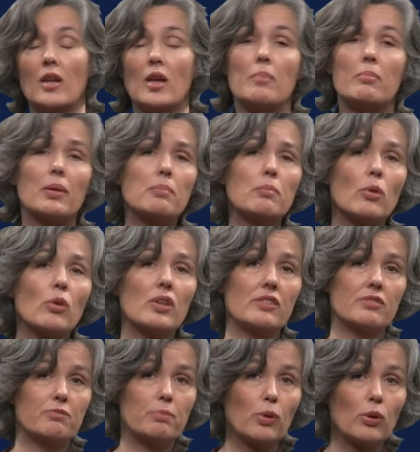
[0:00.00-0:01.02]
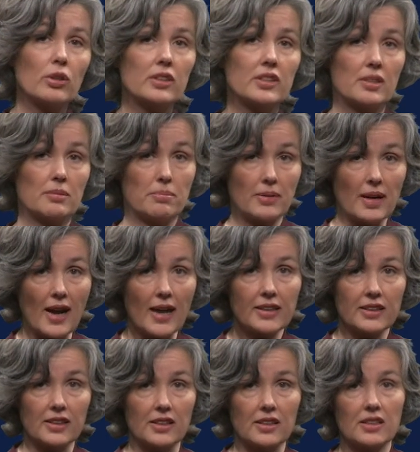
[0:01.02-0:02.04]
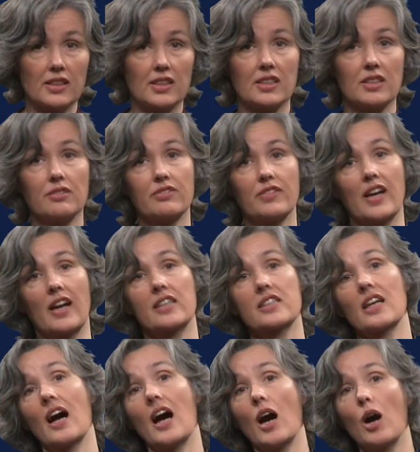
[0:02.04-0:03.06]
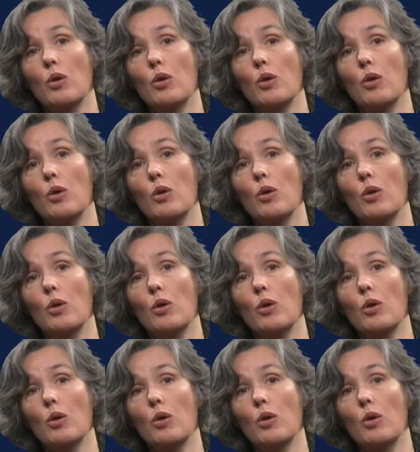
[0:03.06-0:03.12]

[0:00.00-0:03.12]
But more important in practice is, in fact, how